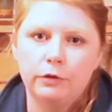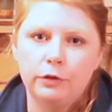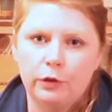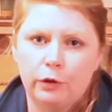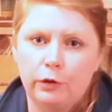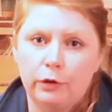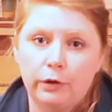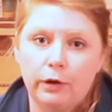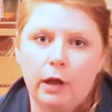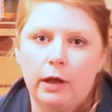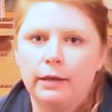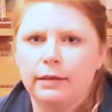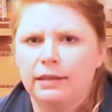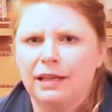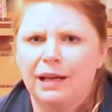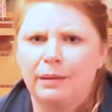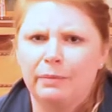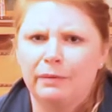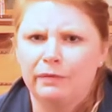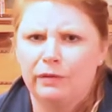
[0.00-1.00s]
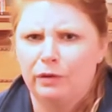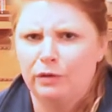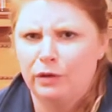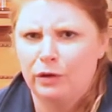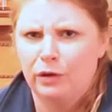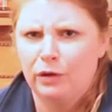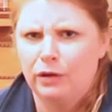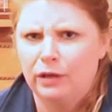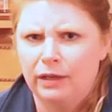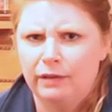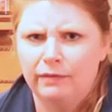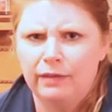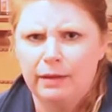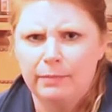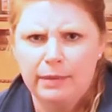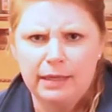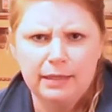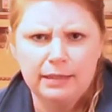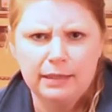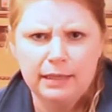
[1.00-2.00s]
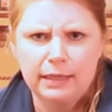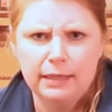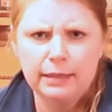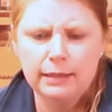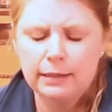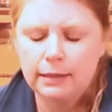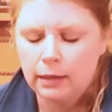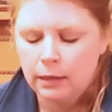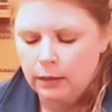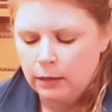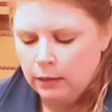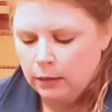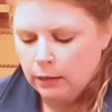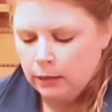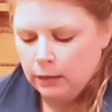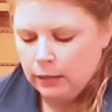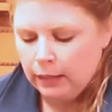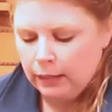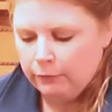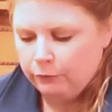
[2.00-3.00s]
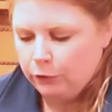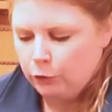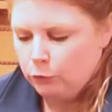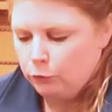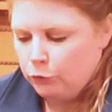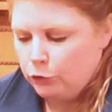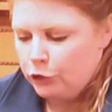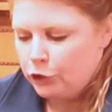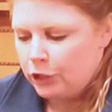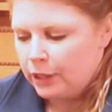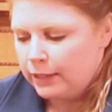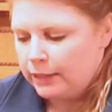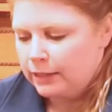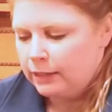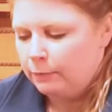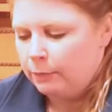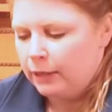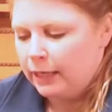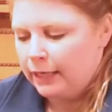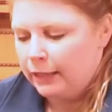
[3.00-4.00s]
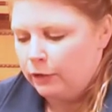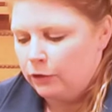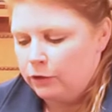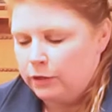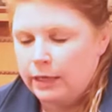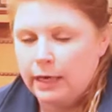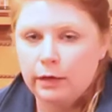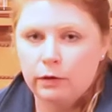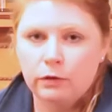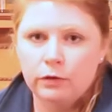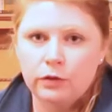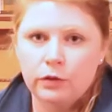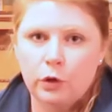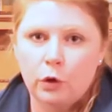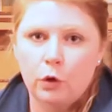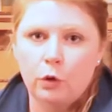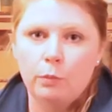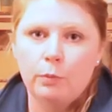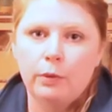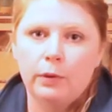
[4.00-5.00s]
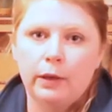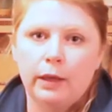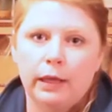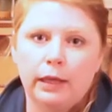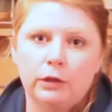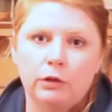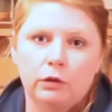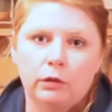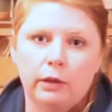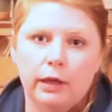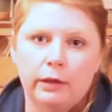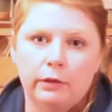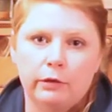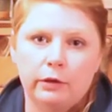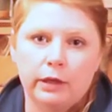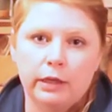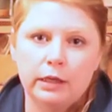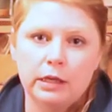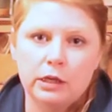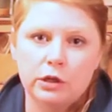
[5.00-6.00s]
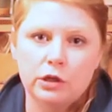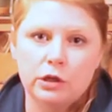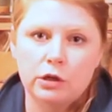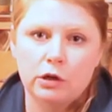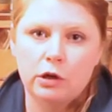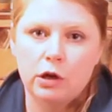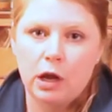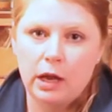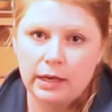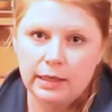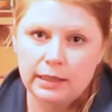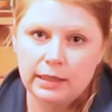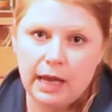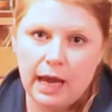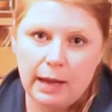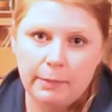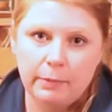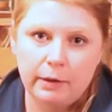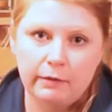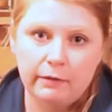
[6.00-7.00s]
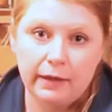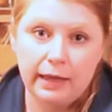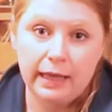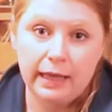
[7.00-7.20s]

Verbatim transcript: dirt on top of your dirt, if that makes sense. If you just apply your saddle soap and your leather conditioner on top of